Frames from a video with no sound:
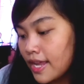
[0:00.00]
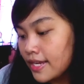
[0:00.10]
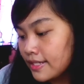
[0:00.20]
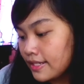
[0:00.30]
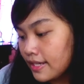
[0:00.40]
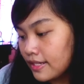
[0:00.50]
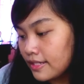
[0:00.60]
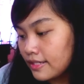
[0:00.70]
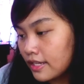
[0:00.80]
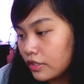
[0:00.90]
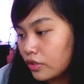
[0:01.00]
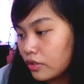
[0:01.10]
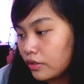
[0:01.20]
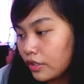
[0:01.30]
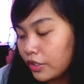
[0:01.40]
Next is
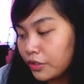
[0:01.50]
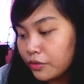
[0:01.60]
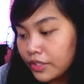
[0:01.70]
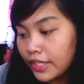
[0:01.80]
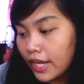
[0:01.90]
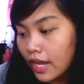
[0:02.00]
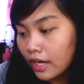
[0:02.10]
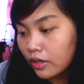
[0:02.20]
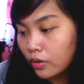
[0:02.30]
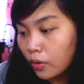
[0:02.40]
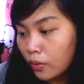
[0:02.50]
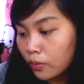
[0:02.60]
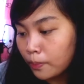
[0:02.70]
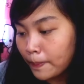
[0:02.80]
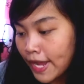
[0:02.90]
itong Uni
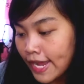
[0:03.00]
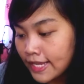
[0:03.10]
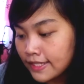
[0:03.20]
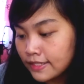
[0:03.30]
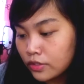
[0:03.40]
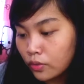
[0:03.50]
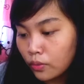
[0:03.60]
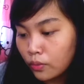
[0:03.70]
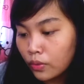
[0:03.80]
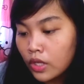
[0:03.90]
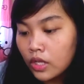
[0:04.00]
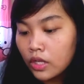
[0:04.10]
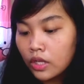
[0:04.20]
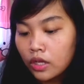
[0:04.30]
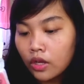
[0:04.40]
Echo pen. So
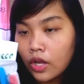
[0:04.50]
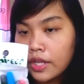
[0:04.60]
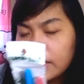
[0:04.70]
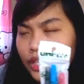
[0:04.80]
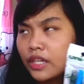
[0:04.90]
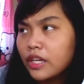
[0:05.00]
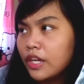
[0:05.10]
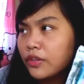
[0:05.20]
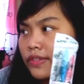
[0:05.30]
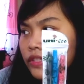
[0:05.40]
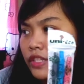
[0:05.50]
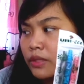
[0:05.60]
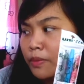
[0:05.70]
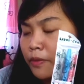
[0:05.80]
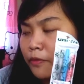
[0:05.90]
I think I used
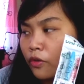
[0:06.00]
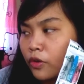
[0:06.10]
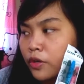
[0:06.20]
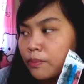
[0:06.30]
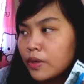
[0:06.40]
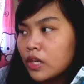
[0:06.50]
this before.